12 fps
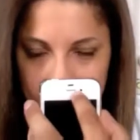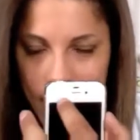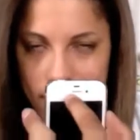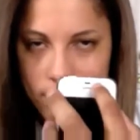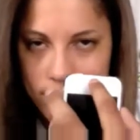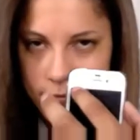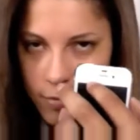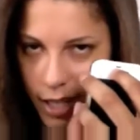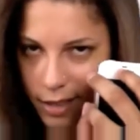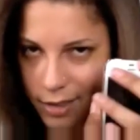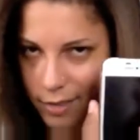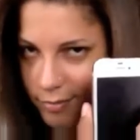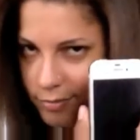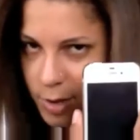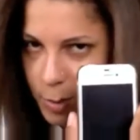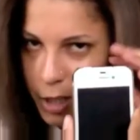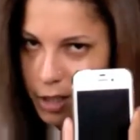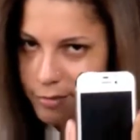head
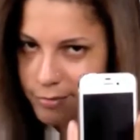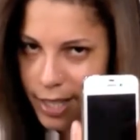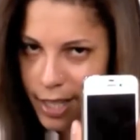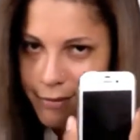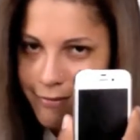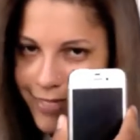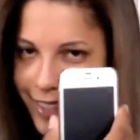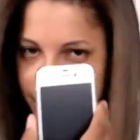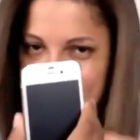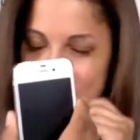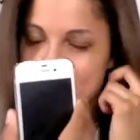speaker there, the